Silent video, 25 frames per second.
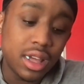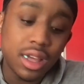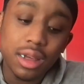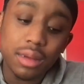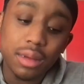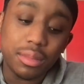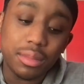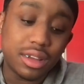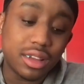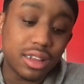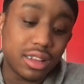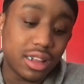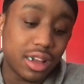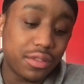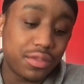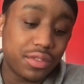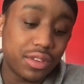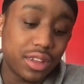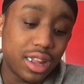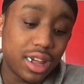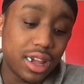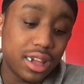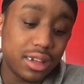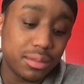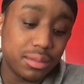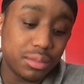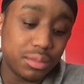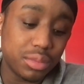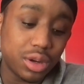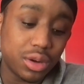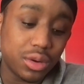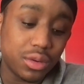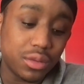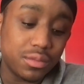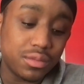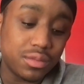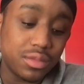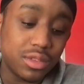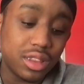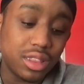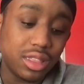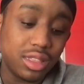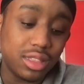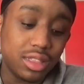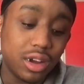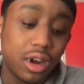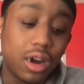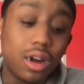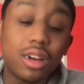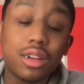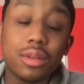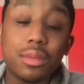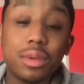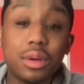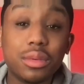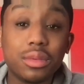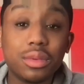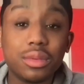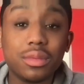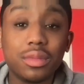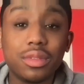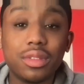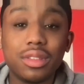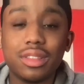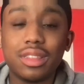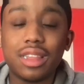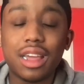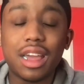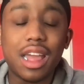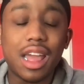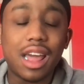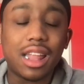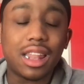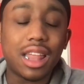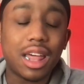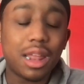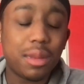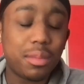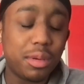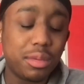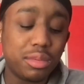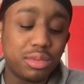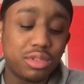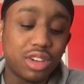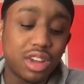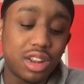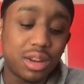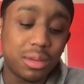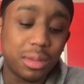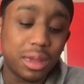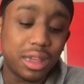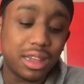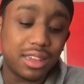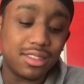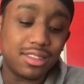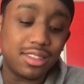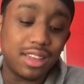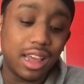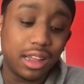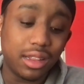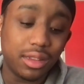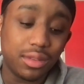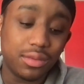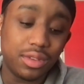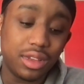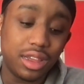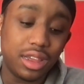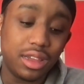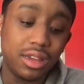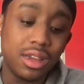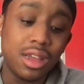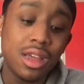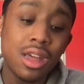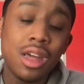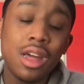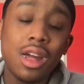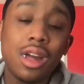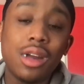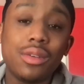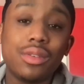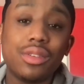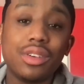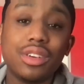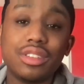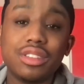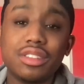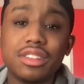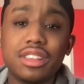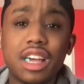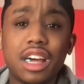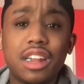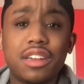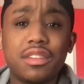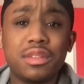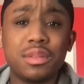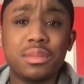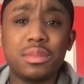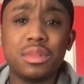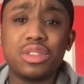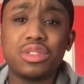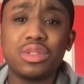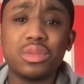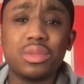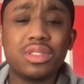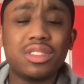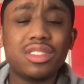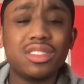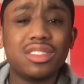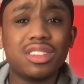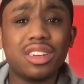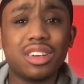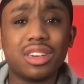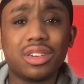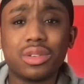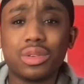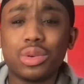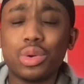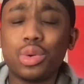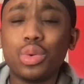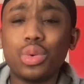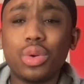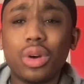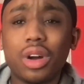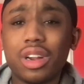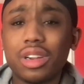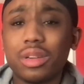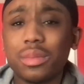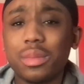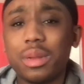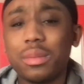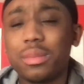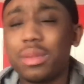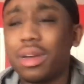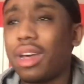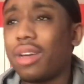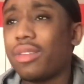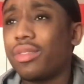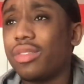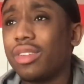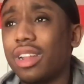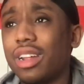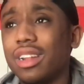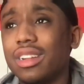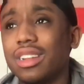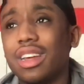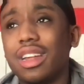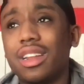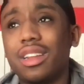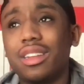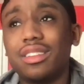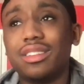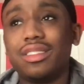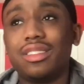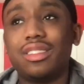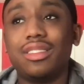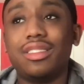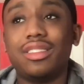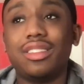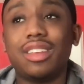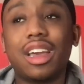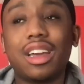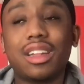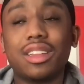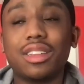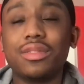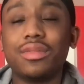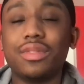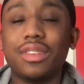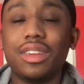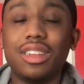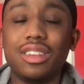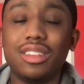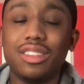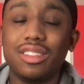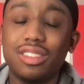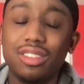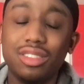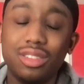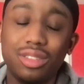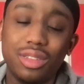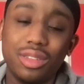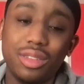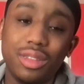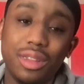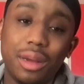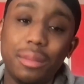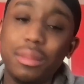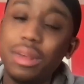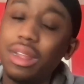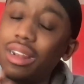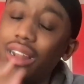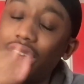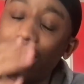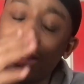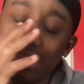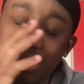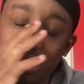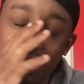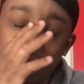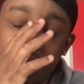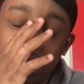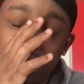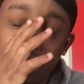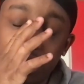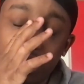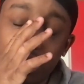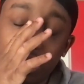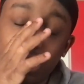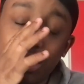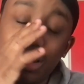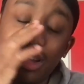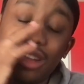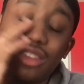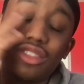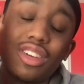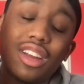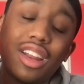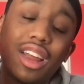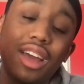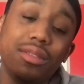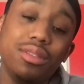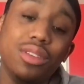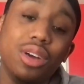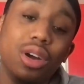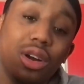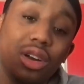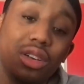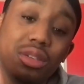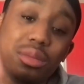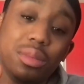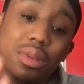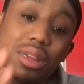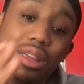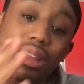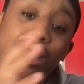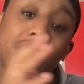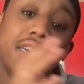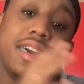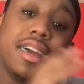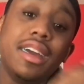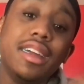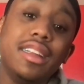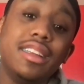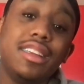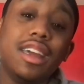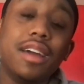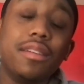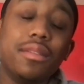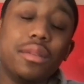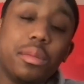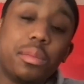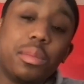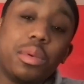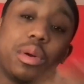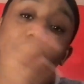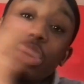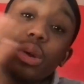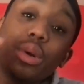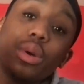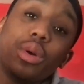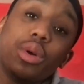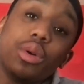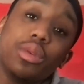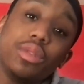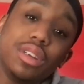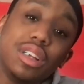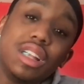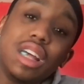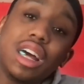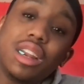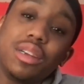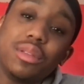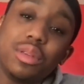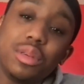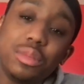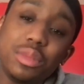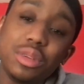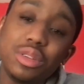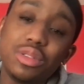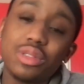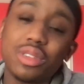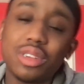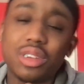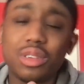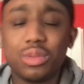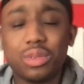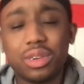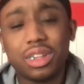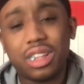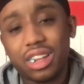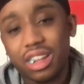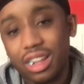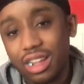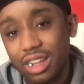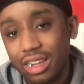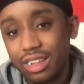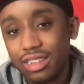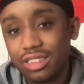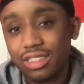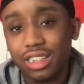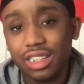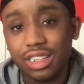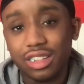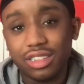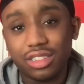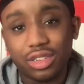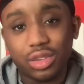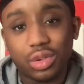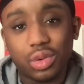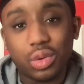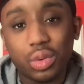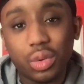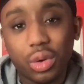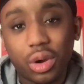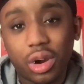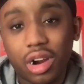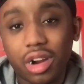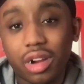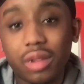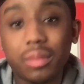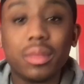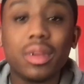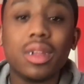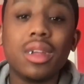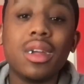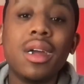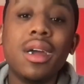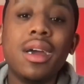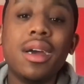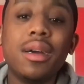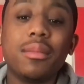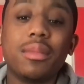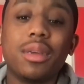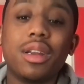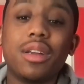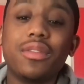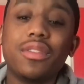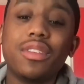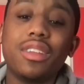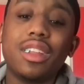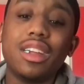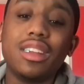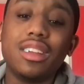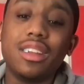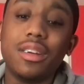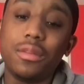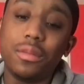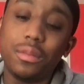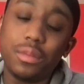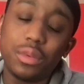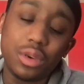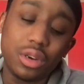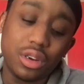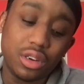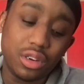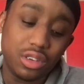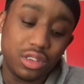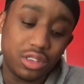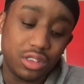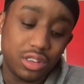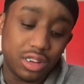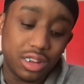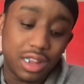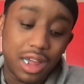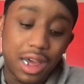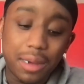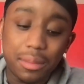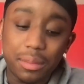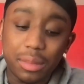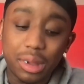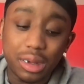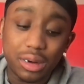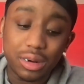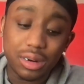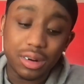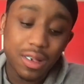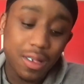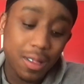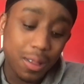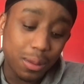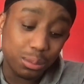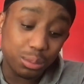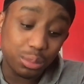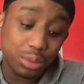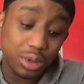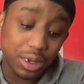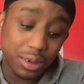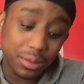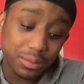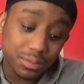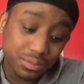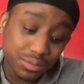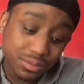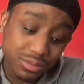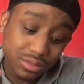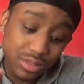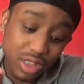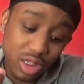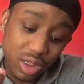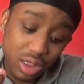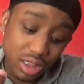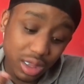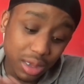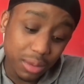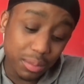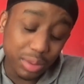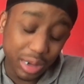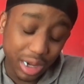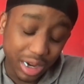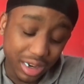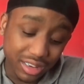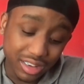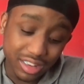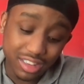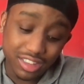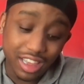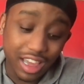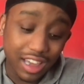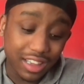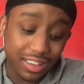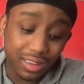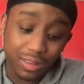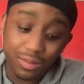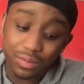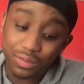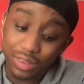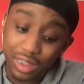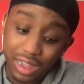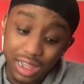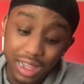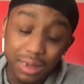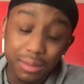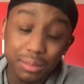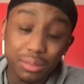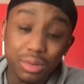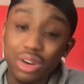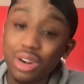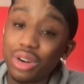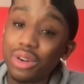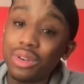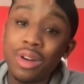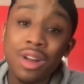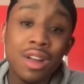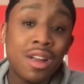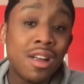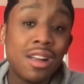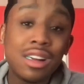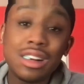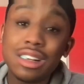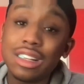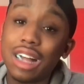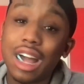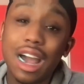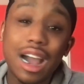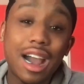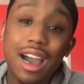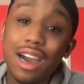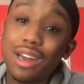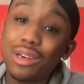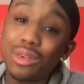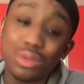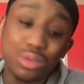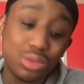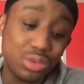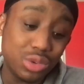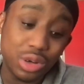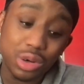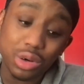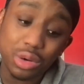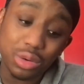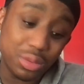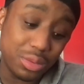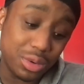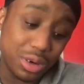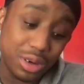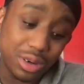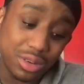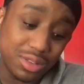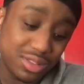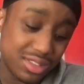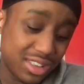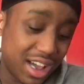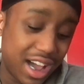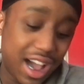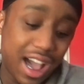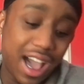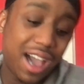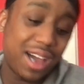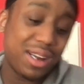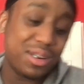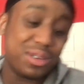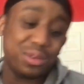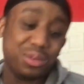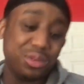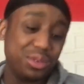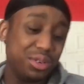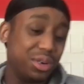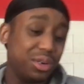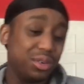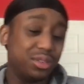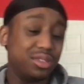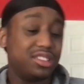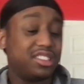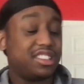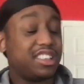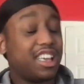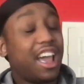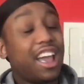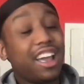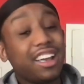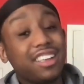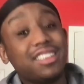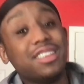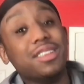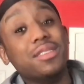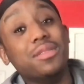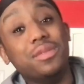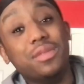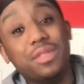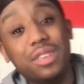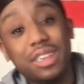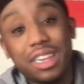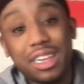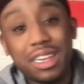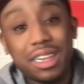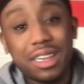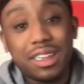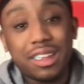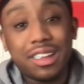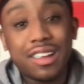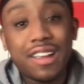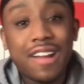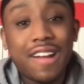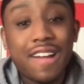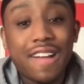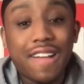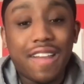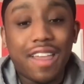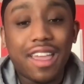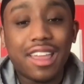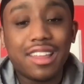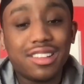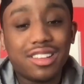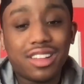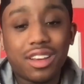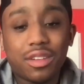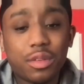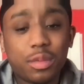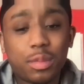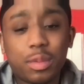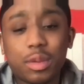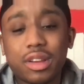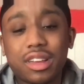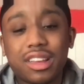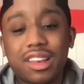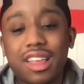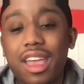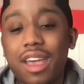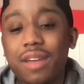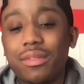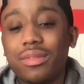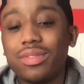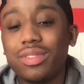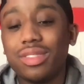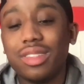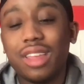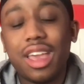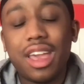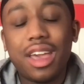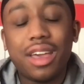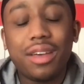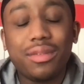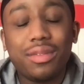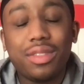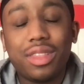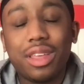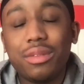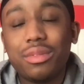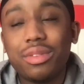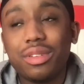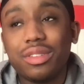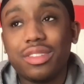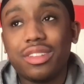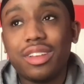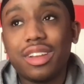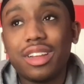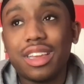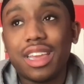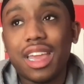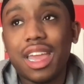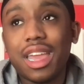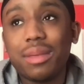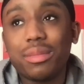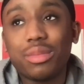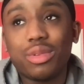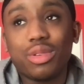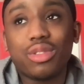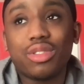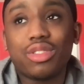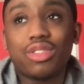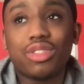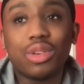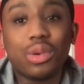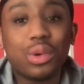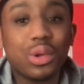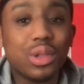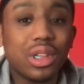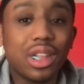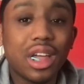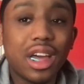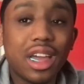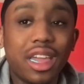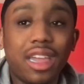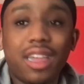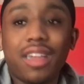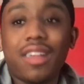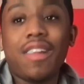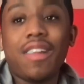because I feel like, bro, the argument that a lot of people try to make is Zach Levine versus Donovan Mitchell, which is a cool argument, but I feel like Zach Levine is just, they try to have the argument Devin Booker over Donovan Mitchell, and like I said, it's a cool argument, but I feel like Devin Booker is a lot better. But compared to Zach Levine, bro, I don't know, bro. I don't know. Zach Levine and Devin Booker, their games are so alike.